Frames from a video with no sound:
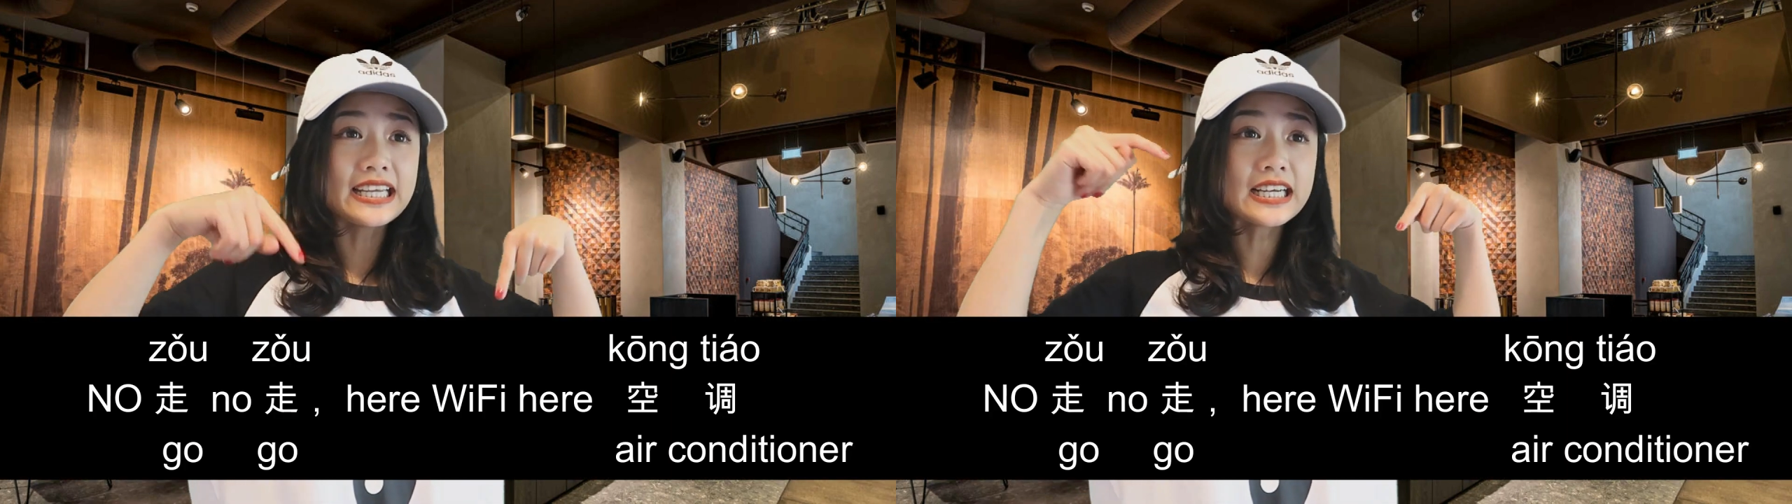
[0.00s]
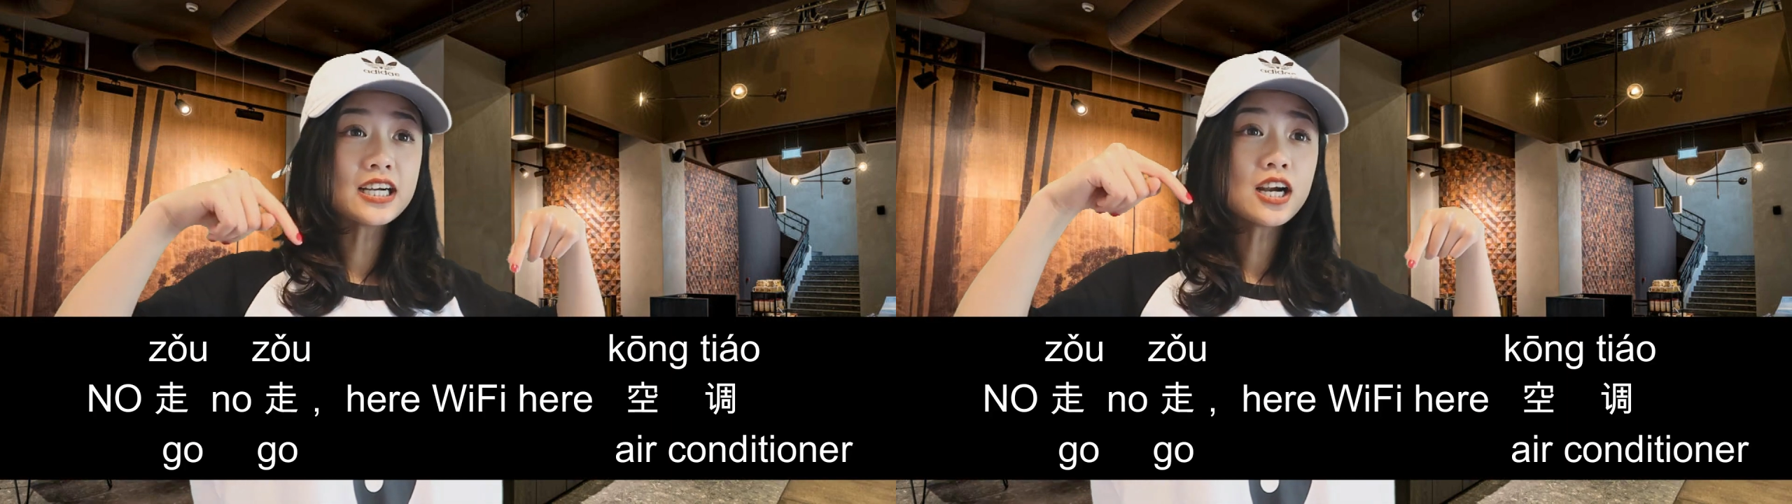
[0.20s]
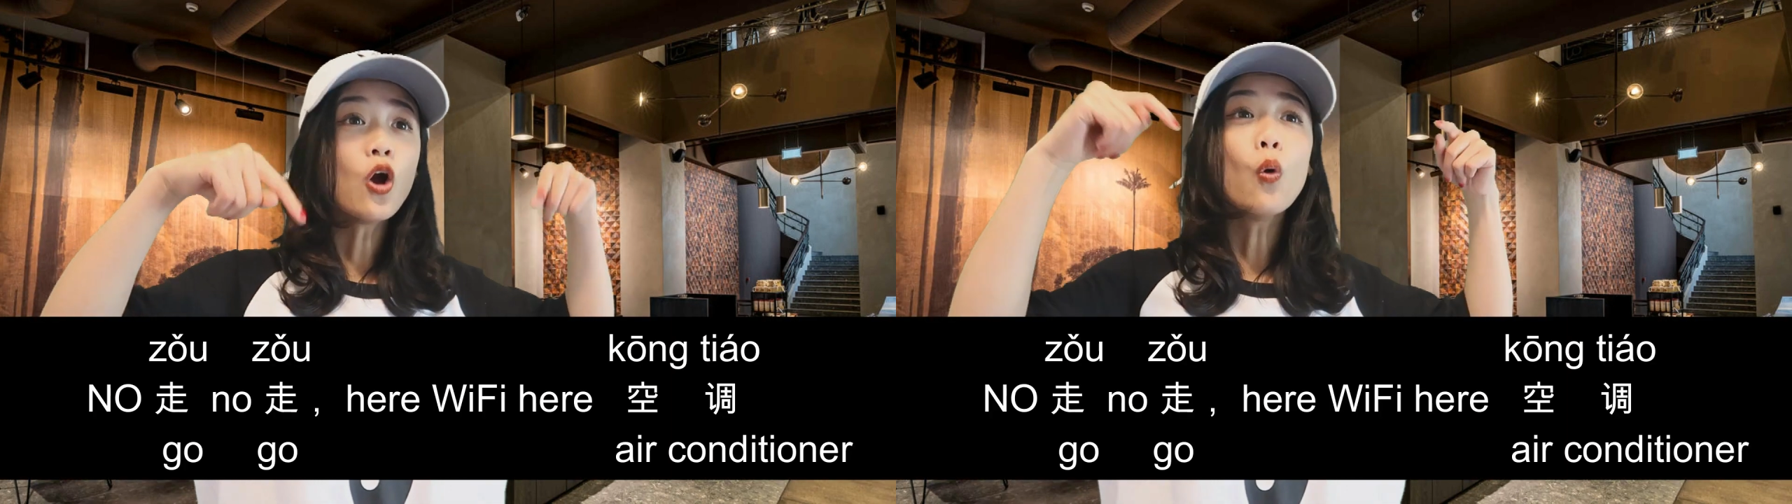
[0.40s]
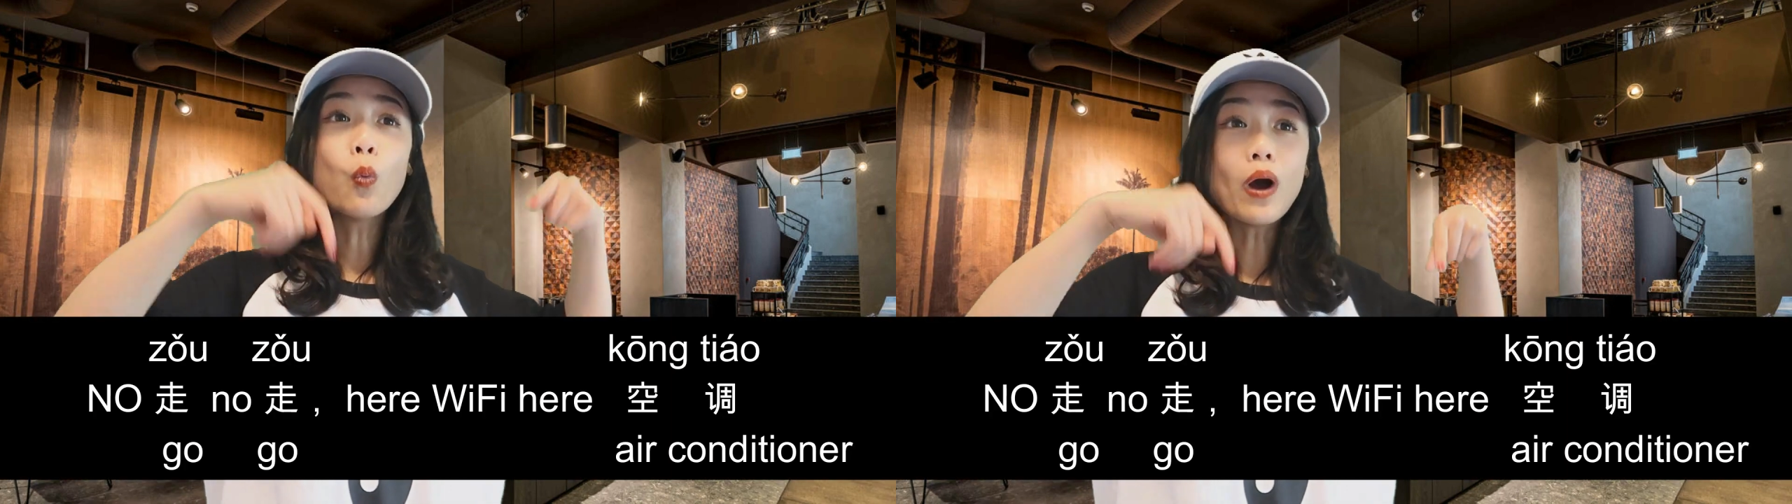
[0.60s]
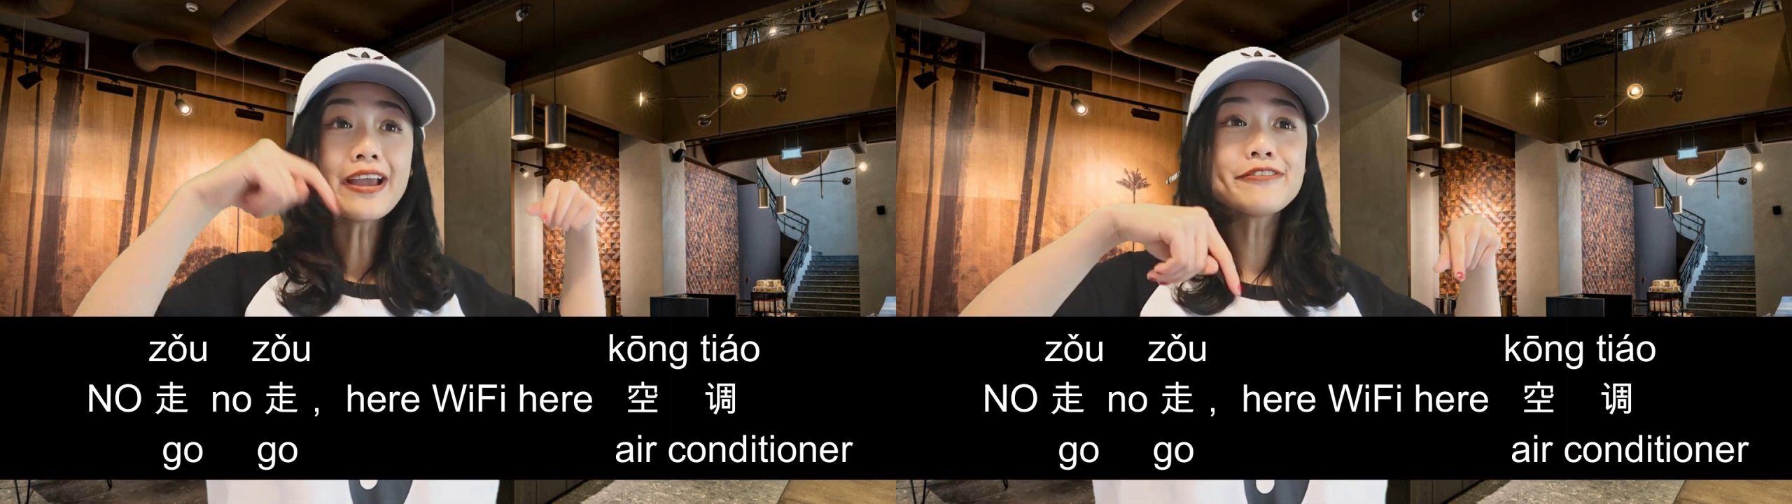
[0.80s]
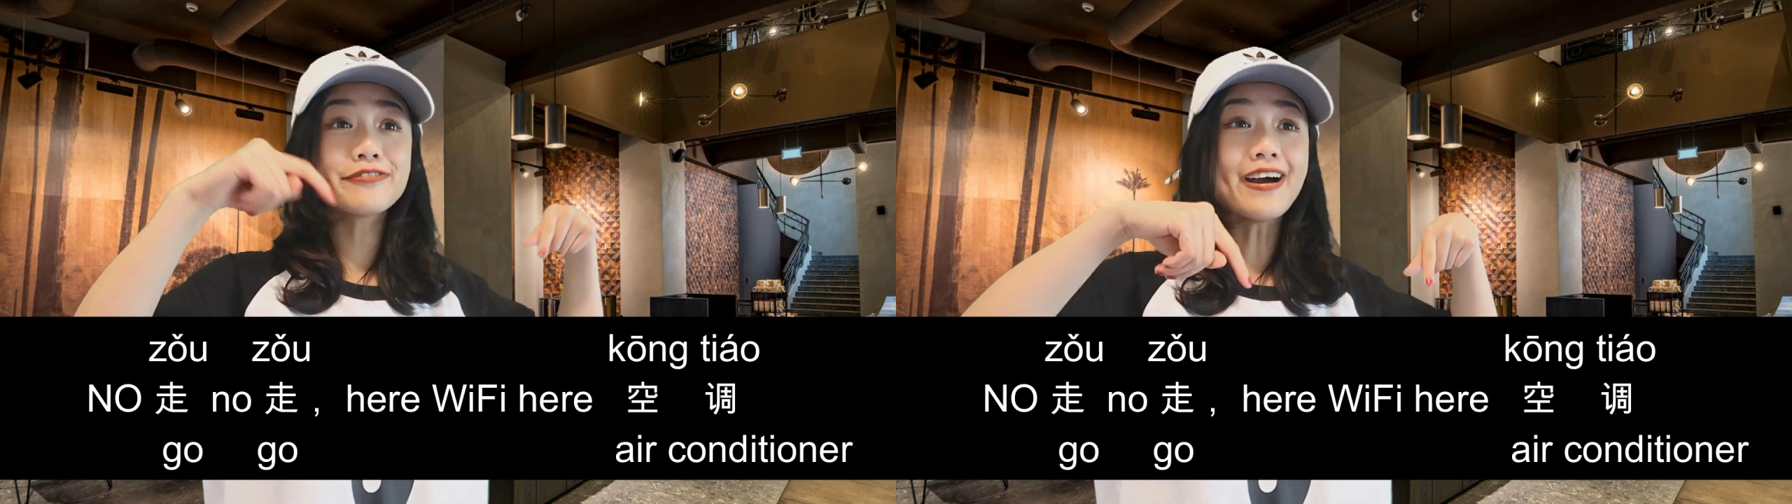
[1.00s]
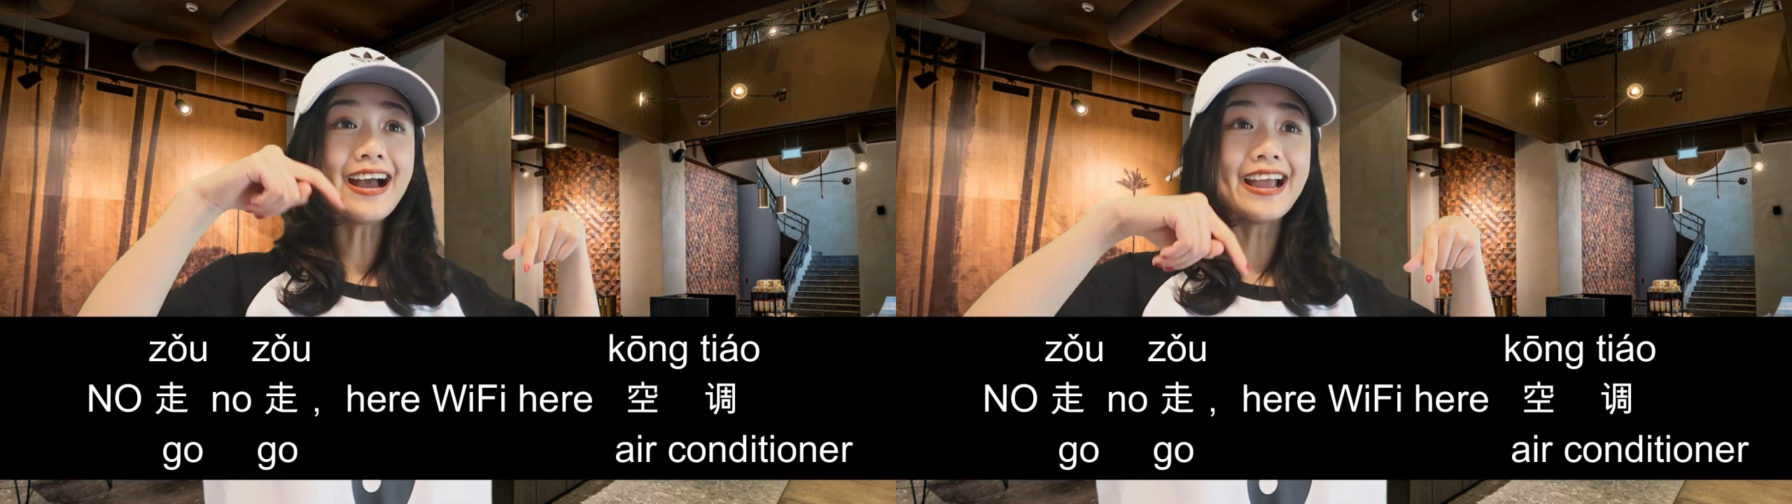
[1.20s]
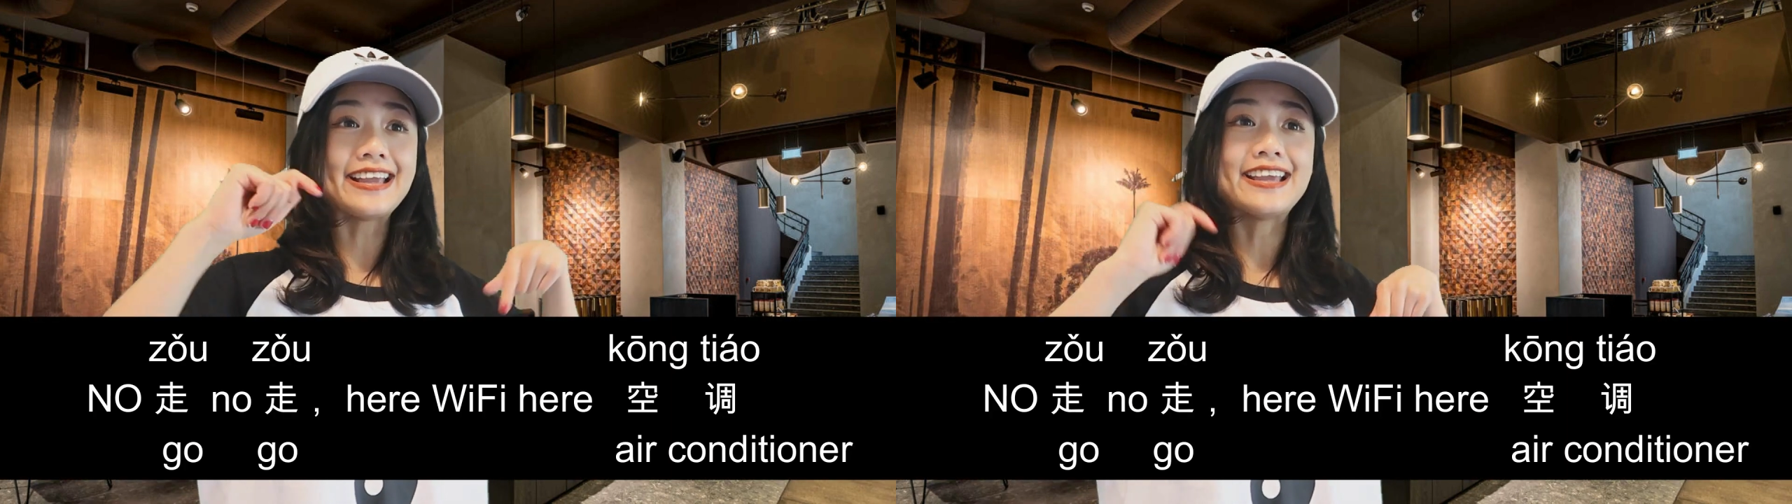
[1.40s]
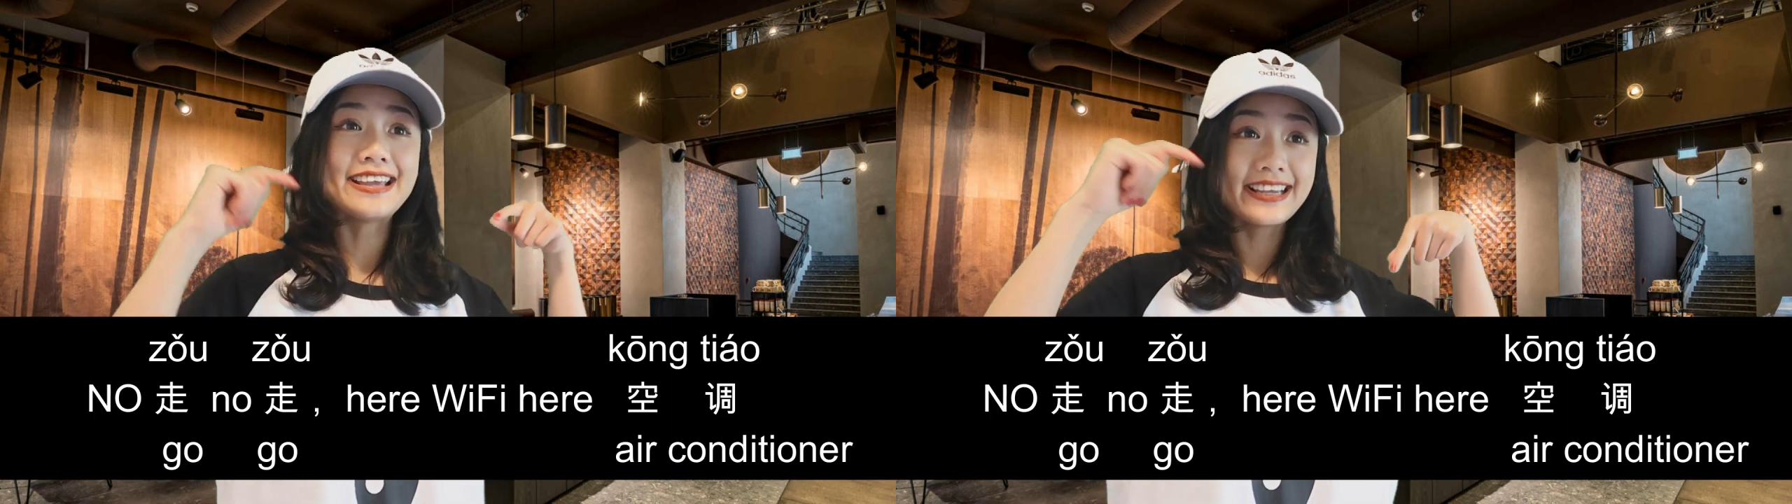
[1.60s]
Here Wi-Fi,